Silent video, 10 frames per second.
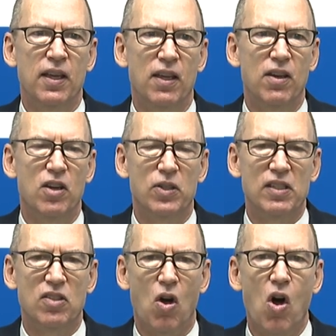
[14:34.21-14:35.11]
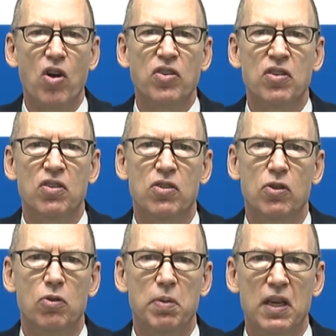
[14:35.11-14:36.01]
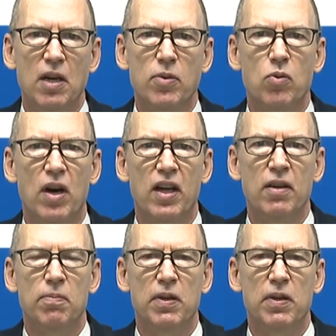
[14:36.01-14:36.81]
It's hard to be number one,